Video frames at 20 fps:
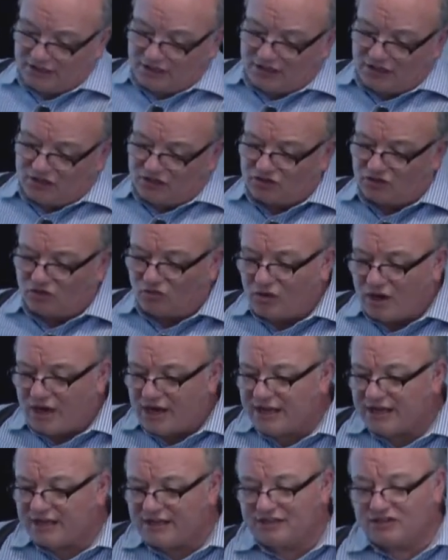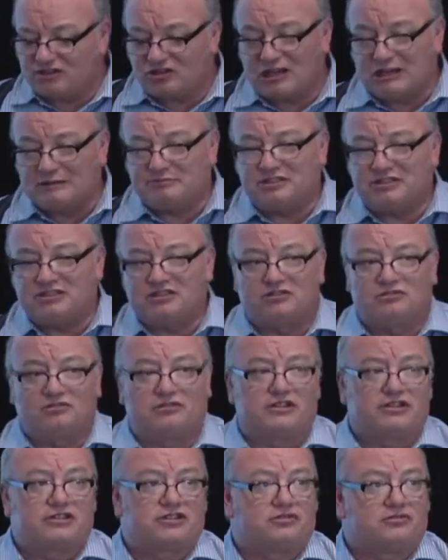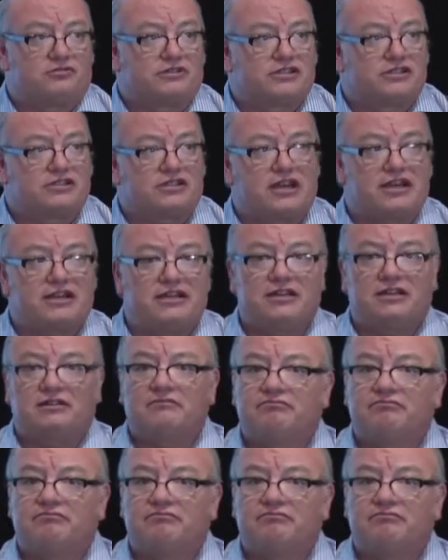So why is object storage so exciting?